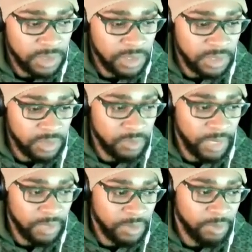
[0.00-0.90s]
Just because you
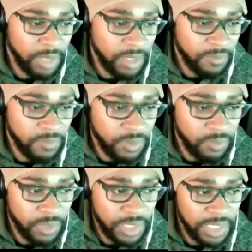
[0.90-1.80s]
might be powerful
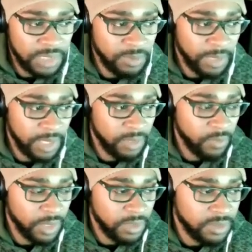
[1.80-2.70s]
in one
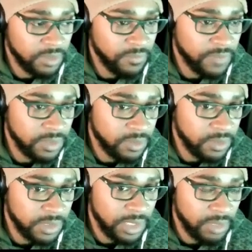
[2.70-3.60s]
aspect, whether it's a
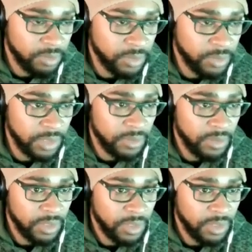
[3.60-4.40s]
physical standpoint,